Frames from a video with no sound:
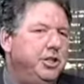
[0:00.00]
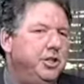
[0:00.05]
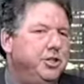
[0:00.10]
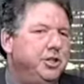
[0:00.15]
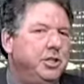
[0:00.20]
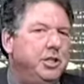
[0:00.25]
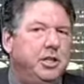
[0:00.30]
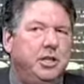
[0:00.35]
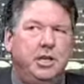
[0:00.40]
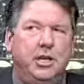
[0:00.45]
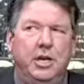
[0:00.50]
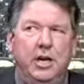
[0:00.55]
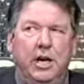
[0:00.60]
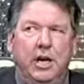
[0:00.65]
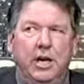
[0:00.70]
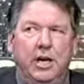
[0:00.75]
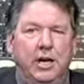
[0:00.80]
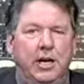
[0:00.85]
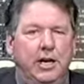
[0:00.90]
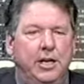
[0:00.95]
just a
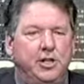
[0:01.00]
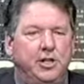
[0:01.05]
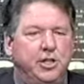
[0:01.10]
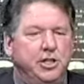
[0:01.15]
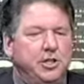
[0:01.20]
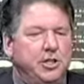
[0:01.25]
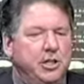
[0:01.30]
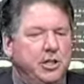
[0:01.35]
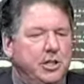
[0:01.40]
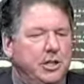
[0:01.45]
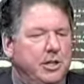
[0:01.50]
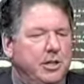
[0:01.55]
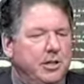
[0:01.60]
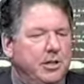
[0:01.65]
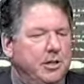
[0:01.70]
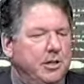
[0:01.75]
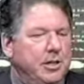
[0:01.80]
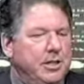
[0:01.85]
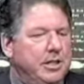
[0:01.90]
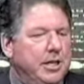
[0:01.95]

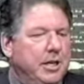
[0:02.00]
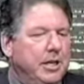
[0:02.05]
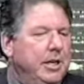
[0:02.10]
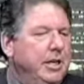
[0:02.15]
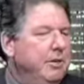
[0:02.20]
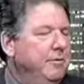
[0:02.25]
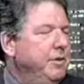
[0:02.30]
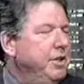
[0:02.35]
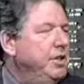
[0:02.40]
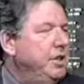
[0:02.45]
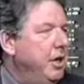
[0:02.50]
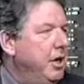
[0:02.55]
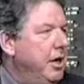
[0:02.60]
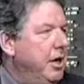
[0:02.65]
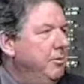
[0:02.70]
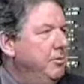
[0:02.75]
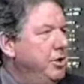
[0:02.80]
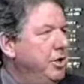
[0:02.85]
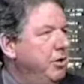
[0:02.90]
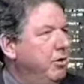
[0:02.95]
telling of the
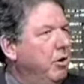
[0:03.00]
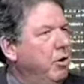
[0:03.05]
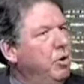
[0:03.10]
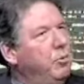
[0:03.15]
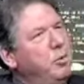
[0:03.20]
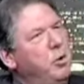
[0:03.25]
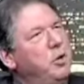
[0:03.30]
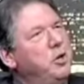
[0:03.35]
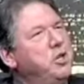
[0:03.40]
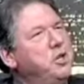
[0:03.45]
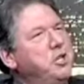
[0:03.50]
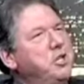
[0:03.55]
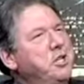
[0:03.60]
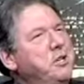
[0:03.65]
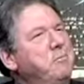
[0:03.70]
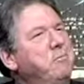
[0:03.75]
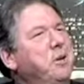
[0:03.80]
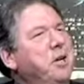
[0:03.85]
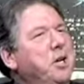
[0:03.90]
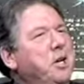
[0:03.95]
times. You know, home
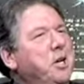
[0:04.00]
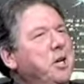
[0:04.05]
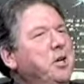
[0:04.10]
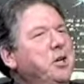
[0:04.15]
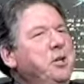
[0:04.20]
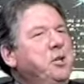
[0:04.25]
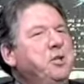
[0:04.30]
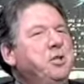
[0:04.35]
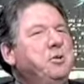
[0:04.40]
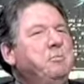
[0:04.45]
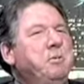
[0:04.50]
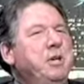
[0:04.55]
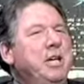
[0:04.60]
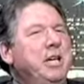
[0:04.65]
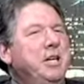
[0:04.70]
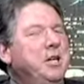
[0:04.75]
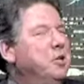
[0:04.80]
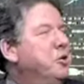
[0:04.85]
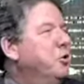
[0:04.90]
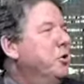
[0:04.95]
ownership used to
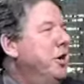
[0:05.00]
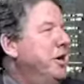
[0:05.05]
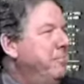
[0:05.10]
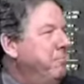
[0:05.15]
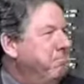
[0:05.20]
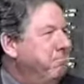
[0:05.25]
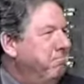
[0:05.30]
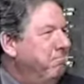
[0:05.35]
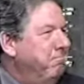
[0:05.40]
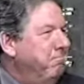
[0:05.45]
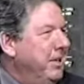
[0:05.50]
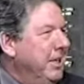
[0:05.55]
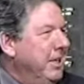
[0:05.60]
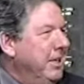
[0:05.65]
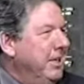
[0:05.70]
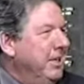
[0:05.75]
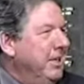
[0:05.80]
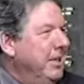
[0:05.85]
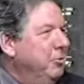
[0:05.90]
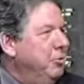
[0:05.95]
be a dream.
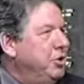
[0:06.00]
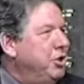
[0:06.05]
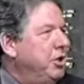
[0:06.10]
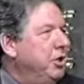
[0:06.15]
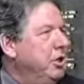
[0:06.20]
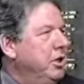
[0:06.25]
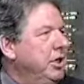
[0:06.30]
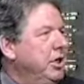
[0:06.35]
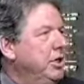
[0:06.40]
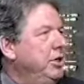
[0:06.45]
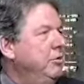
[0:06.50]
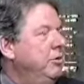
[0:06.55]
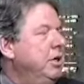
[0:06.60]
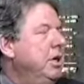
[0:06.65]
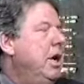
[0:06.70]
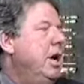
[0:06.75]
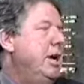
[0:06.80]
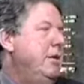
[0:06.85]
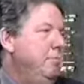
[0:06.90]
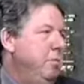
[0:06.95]
It was turned into a
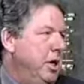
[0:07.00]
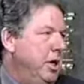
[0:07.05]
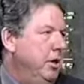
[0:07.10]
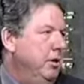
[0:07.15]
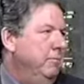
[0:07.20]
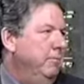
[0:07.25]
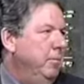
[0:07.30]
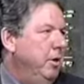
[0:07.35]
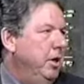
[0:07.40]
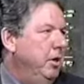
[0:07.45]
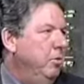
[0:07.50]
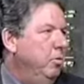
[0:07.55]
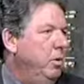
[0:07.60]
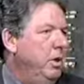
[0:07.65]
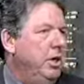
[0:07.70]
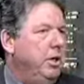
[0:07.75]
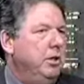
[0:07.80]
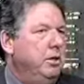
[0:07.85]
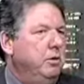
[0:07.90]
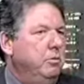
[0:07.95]
nightmare
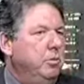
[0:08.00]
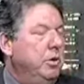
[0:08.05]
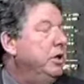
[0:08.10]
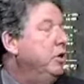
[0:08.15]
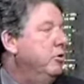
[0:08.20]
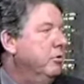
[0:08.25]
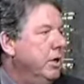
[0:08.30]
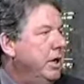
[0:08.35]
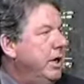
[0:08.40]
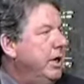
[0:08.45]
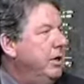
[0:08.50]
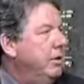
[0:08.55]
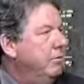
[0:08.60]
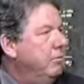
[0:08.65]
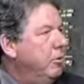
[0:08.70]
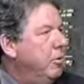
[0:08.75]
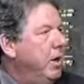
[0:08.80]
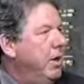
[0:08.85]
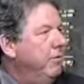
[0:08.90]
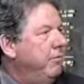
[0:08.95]
with greed.
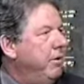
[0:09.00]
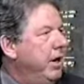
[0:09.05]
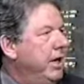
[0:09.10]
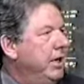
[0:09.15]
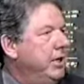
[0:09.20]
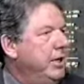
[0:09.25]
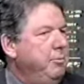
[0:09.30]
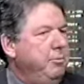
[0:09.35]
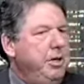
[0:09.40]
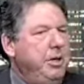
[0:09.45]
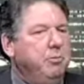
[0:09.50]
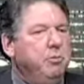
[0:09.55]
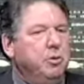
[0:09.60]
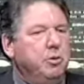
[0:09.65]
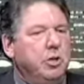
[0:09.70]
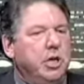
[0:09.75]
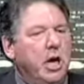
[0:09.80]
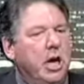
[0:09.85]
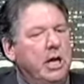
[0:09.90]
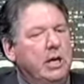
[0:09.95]
Quite frankly,
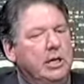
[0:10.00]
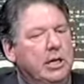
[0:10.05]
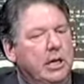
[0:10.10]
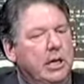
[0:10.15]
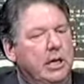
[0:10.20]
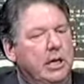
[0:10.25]
people got